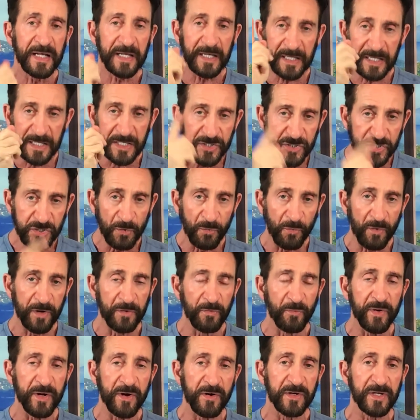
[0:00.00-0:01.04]
He's the
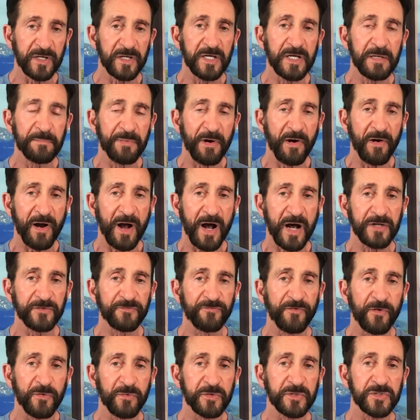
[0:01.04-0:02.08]
one we are to keep our
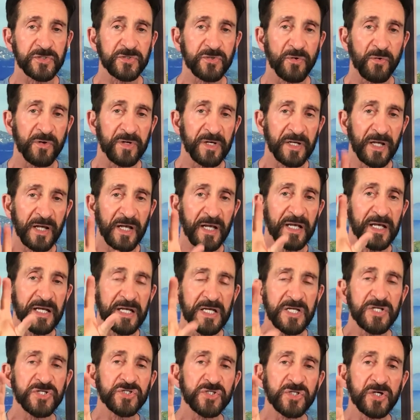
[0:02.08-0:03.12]
eyes focused on.
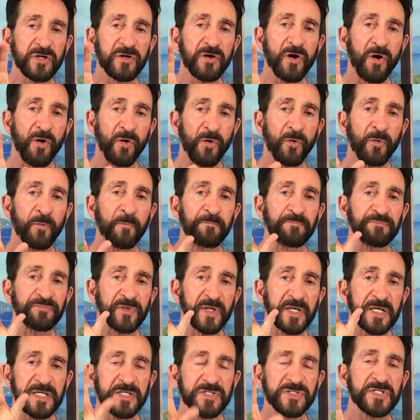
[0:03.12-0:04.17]
He's the goal,
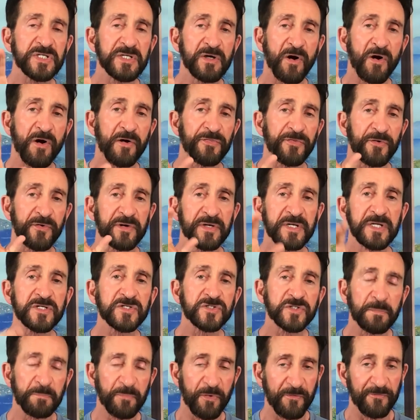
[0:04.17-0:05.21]
He's the author,
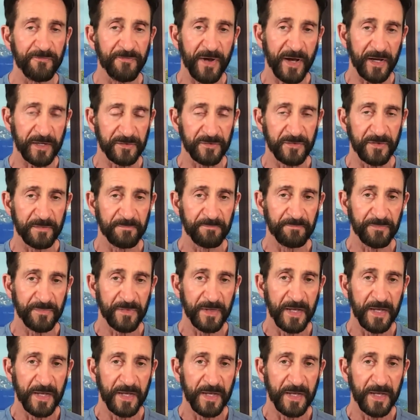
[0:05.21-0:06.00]
He's the perfecter.